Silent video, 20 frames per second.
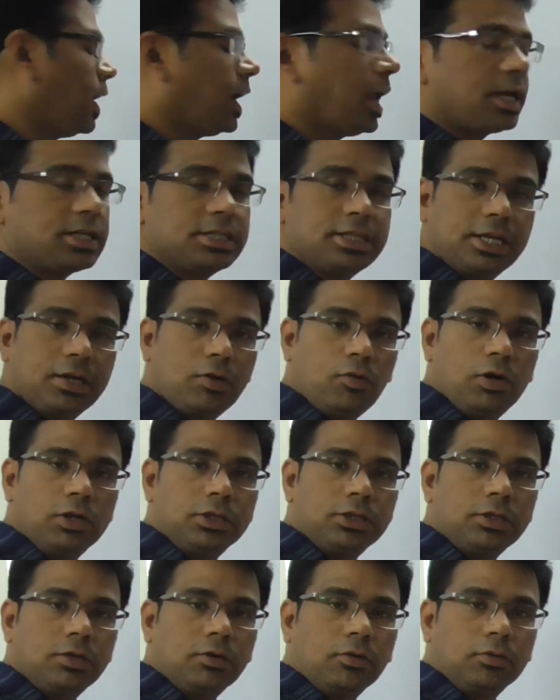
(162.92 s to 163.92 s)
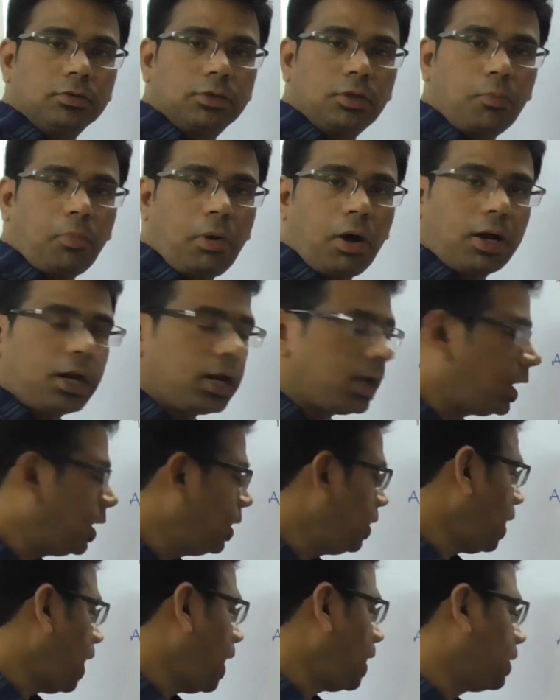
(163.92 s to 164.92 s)
at x equal 0. The
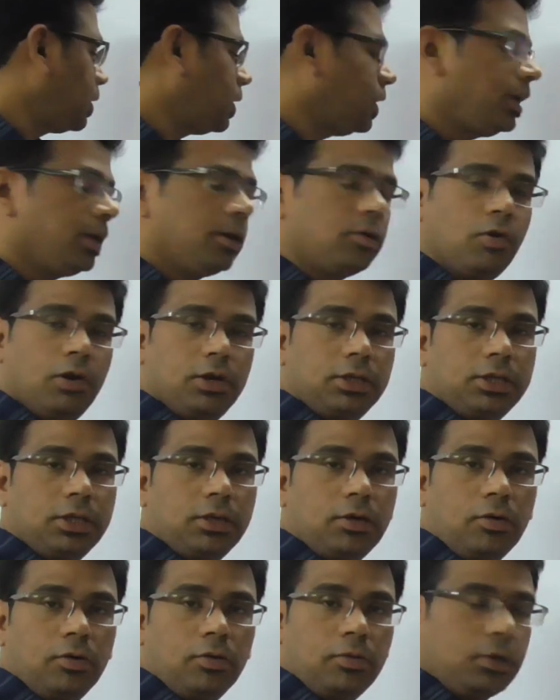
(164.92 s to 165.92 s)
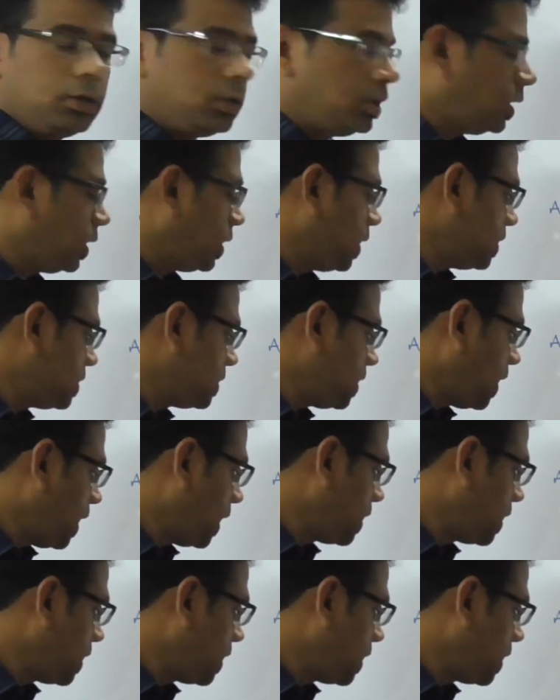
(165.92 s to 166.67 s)
particle at t equal 0 is at